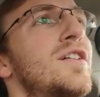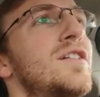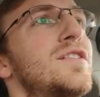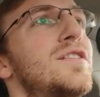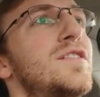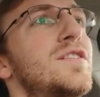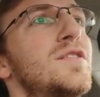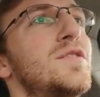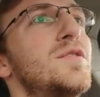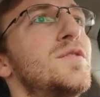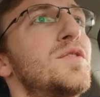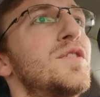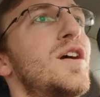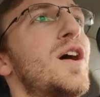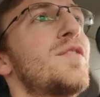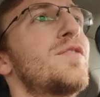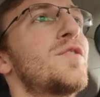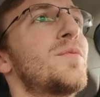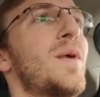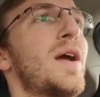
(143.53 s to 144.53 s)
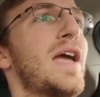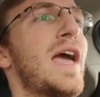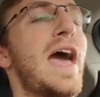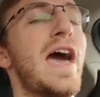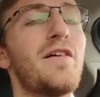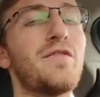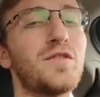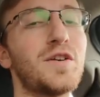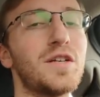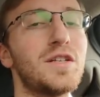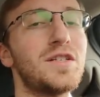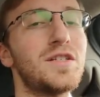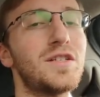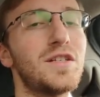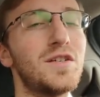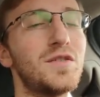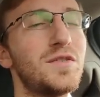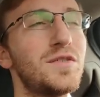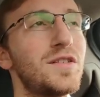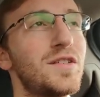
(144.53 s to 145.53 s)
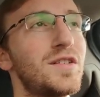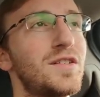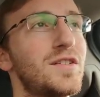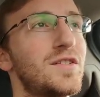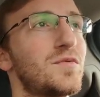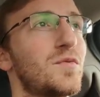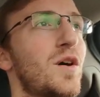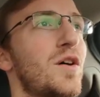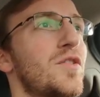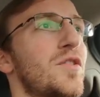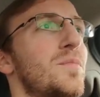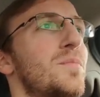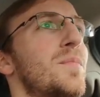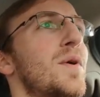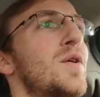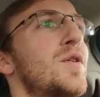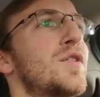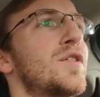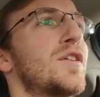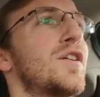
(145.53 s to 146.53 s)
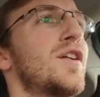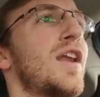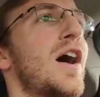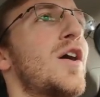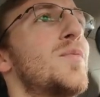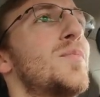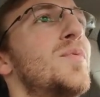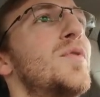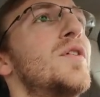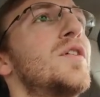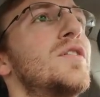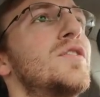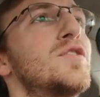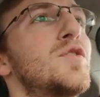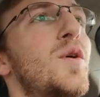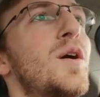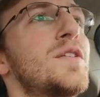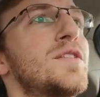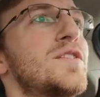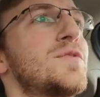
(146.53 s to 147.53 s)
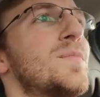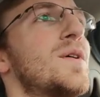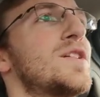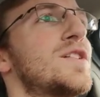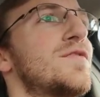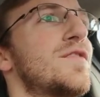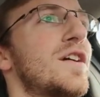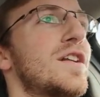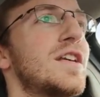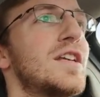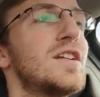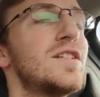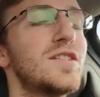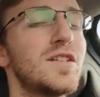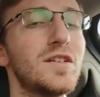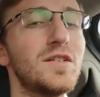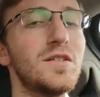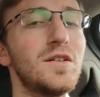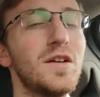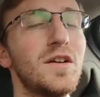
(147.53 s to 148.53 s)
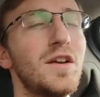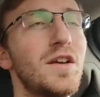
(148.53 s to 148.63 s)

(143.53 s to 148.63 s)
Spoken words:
to cover my average usage, while the motor could output twice as much if I needed to.